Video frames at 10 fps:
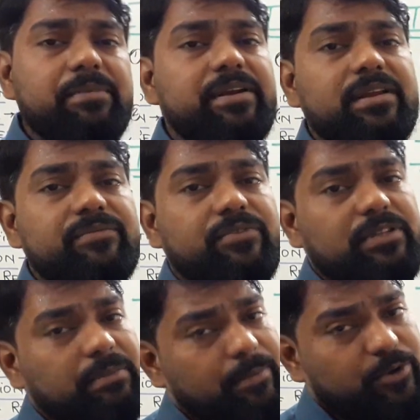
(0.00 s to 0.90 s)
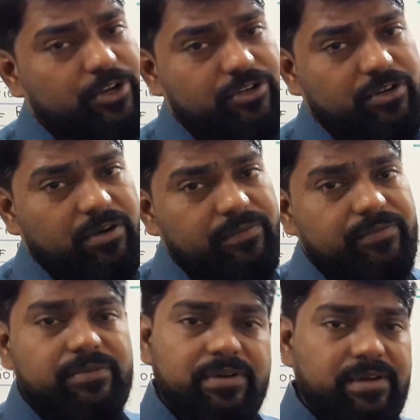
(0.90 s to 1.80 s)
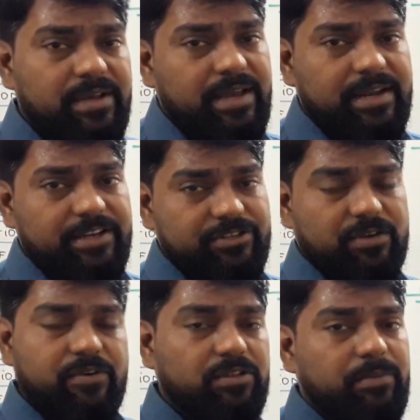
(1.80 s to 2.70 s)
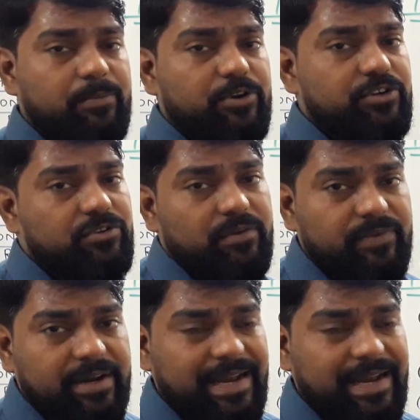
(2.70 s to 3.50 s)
medium for the propagation of energy, or for the propagation of light.